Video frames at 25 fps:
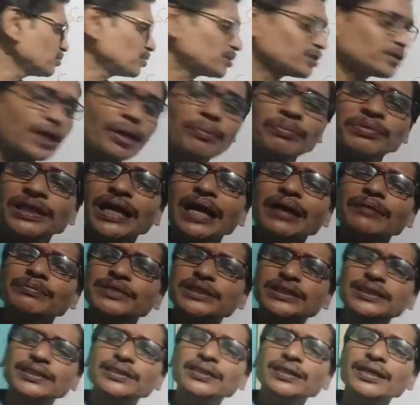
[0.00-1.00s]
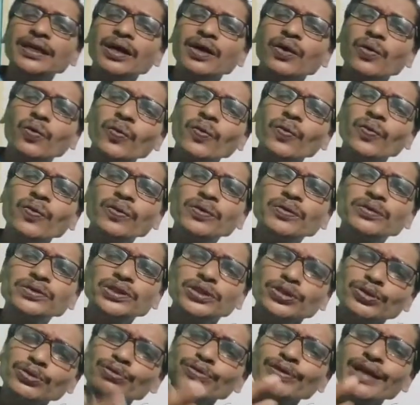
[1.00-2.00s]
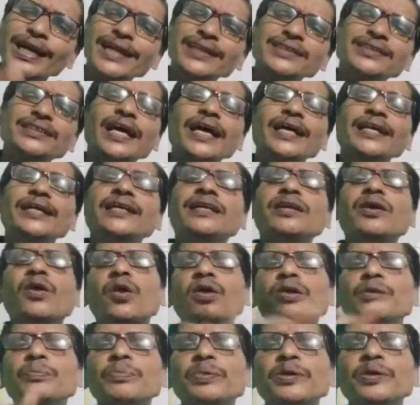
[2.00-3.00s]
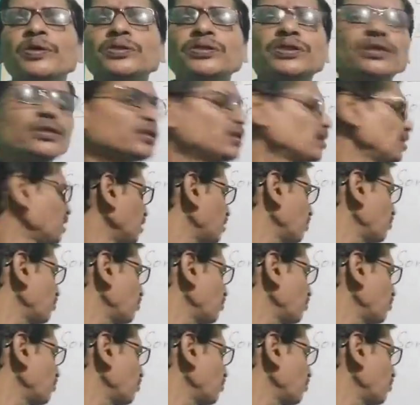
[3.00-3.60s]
sometimes students are in confusion